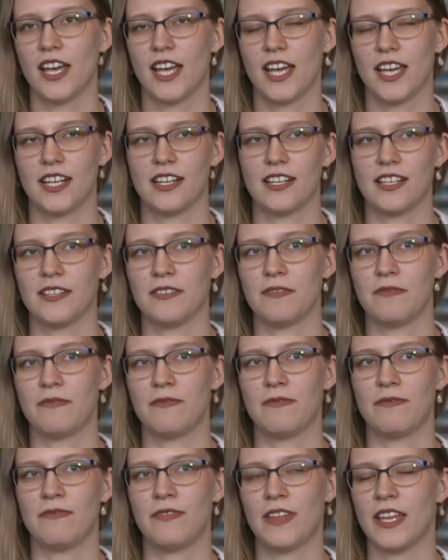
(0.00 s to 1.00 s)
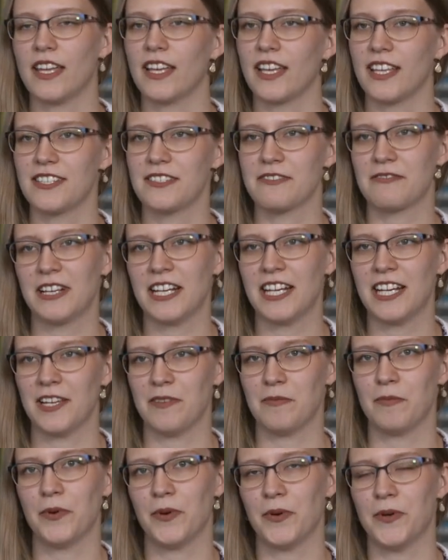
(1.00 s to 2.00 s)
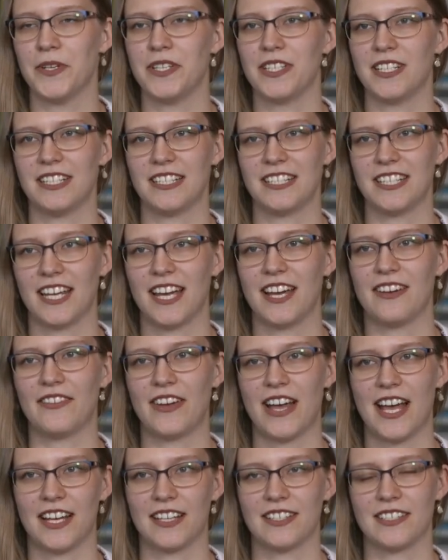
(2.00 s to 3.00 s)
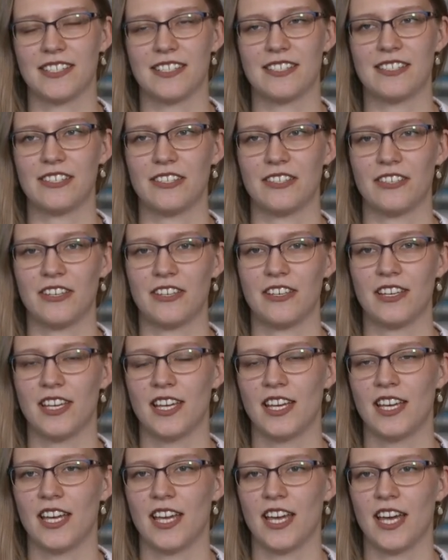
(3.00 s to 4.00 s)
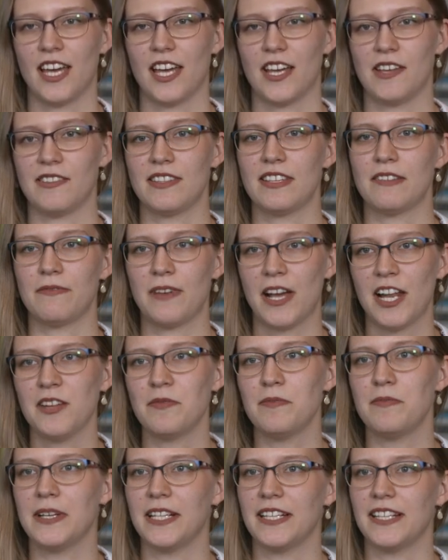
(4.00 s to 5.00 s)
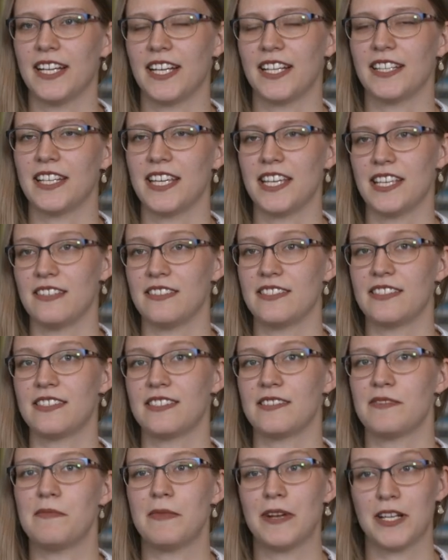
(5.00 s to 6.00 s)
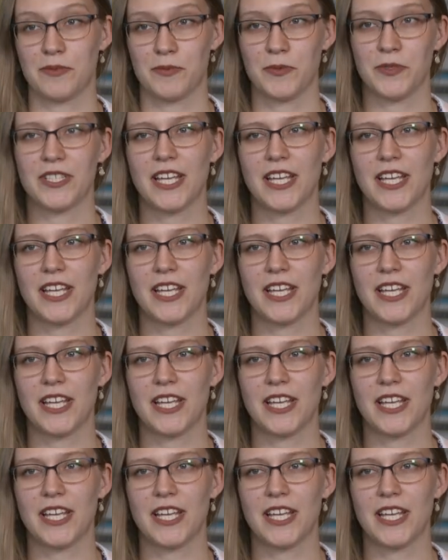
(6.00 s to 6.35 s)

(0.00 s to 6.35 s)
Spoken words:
And I think it's really important to have access to development that is much more